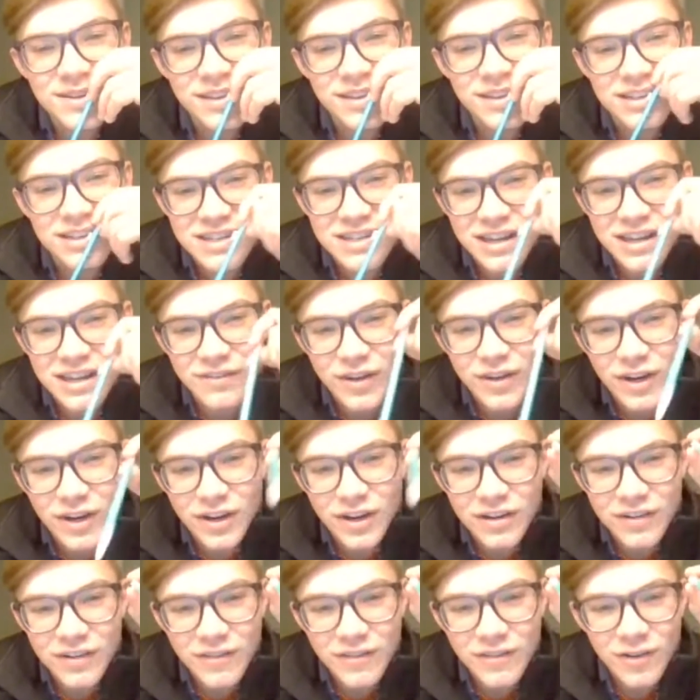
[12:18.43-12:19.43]
I think it's kind of
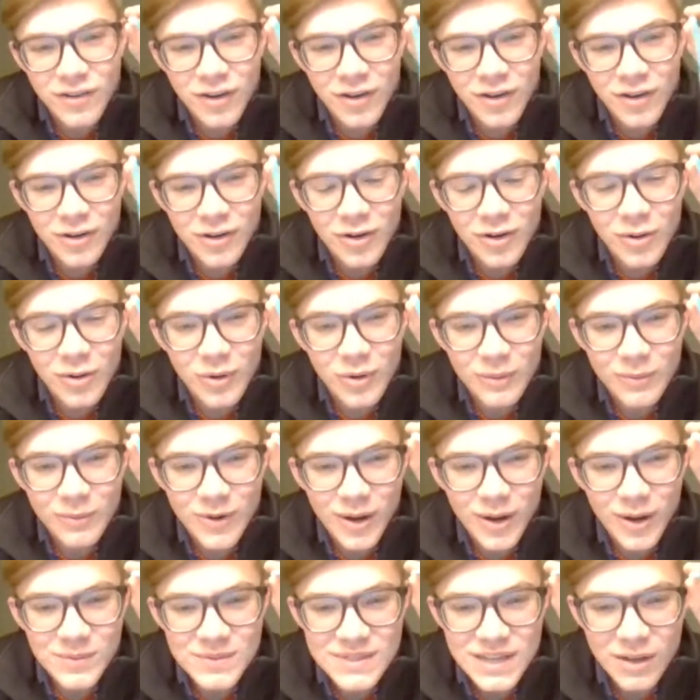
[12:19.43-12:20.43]
odd on our homework
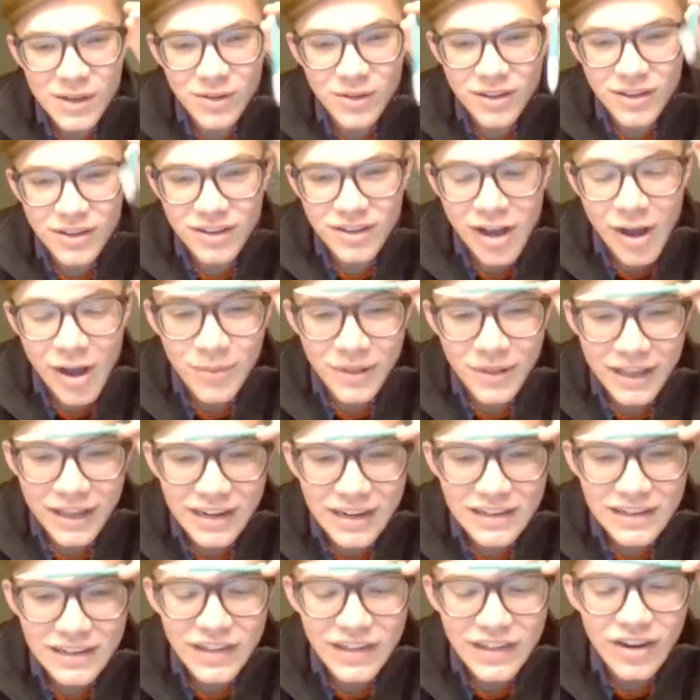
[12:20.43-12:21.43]
problems how
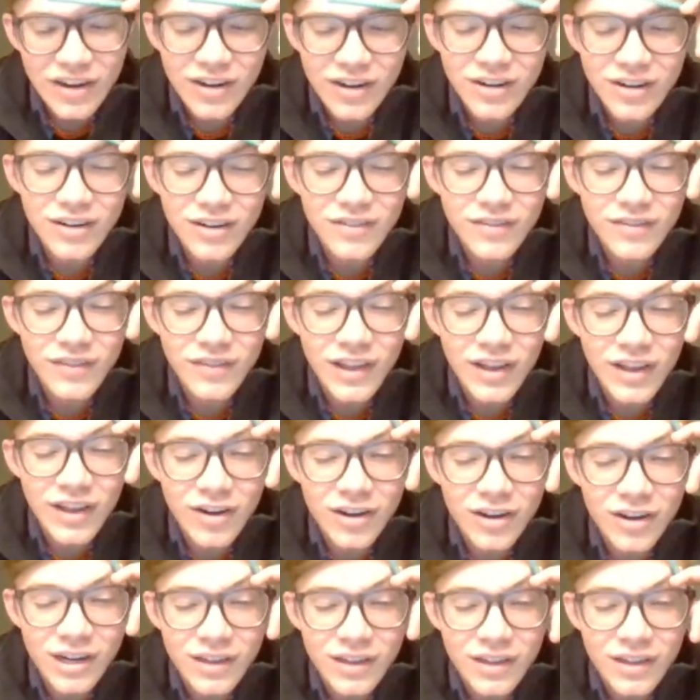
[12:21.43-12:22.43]
complicated they
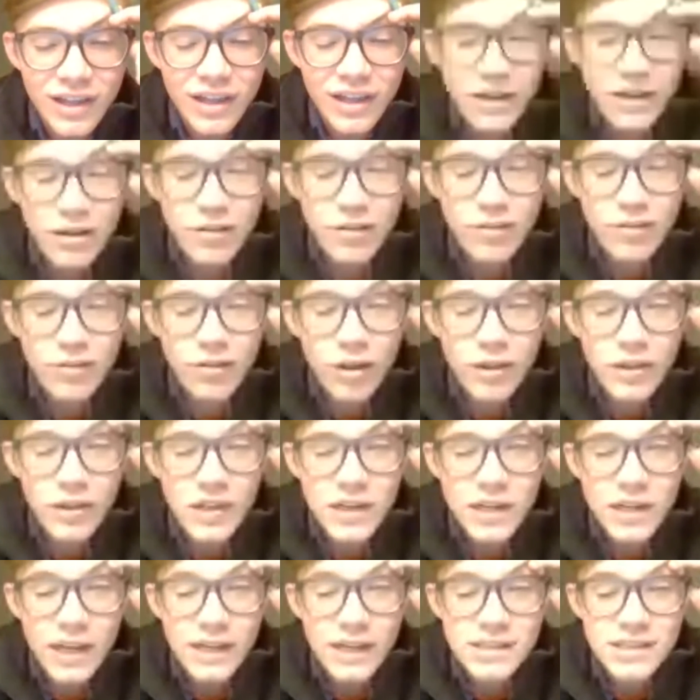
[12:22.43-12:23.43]
are, and then on
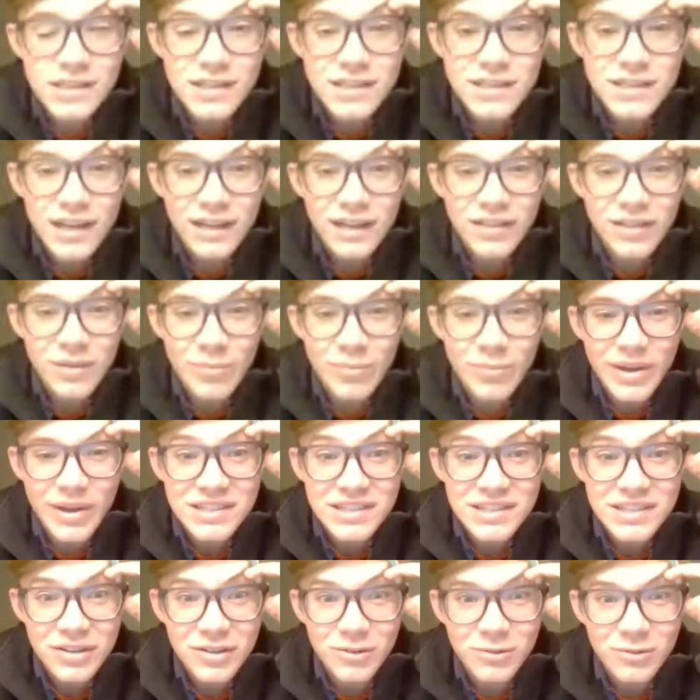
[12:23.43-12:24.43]
the test it's like the
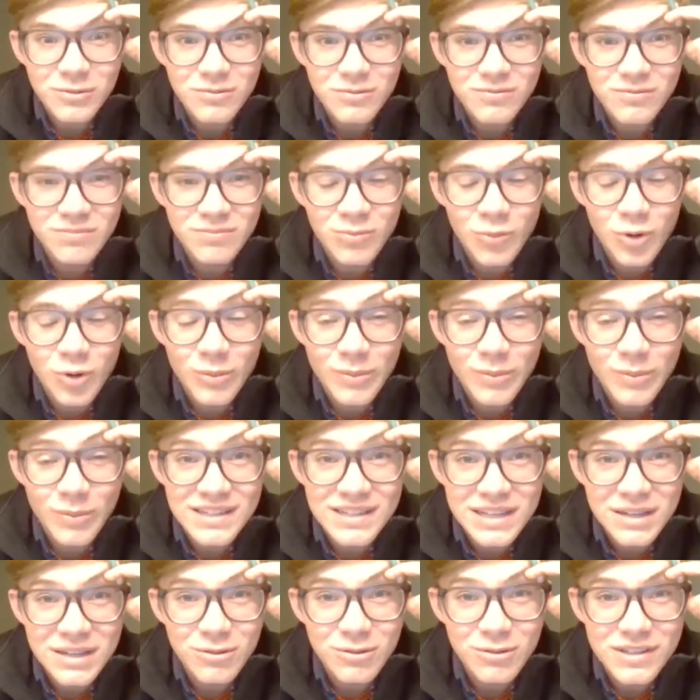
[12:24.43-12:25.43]
basic or more
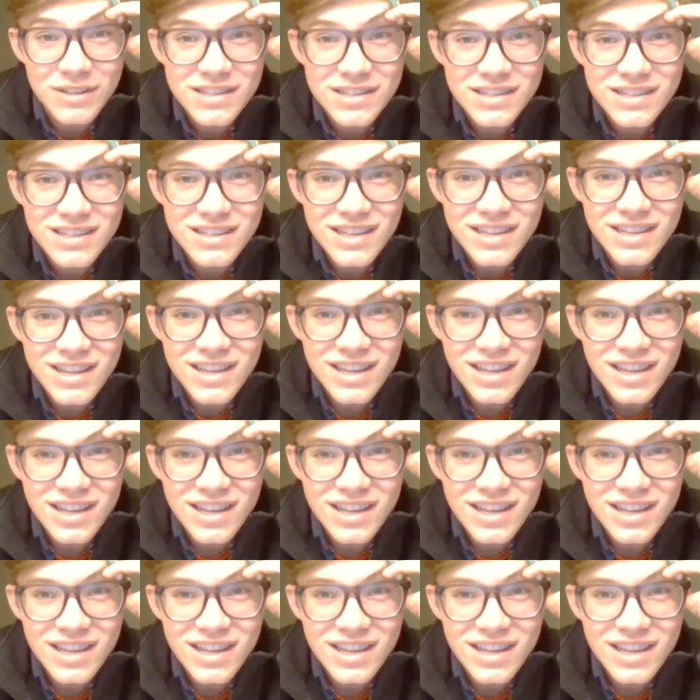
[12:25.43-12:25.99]
basic ones.